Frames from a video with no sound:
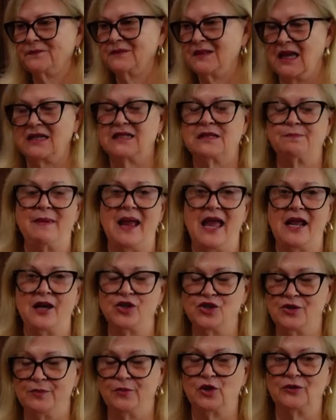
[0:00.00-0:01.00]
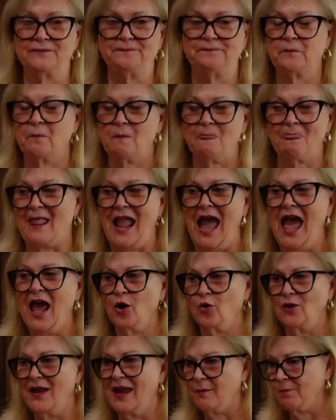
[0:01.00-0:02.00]
That's manageable. I
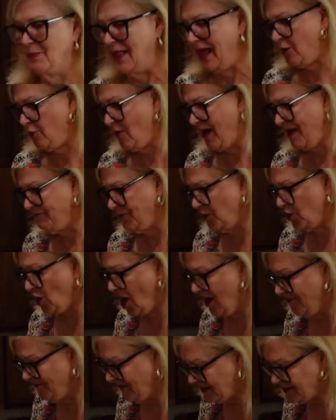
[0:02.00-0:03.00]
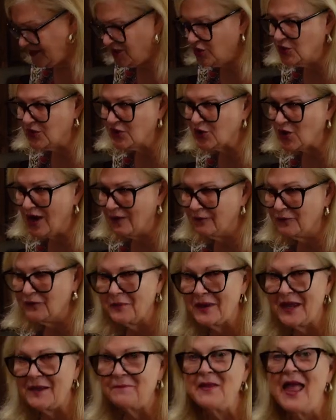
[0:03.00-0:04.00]
don't like Black Rifle coffee. It's too strong for me.